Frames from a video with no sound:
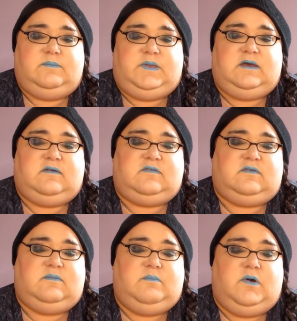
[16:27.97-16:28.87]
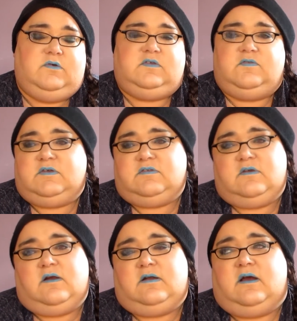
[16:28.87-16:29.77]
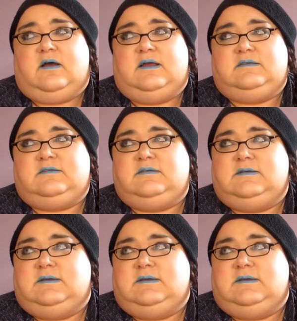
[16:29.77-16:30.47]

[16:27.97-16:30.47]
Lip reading: because most of us are not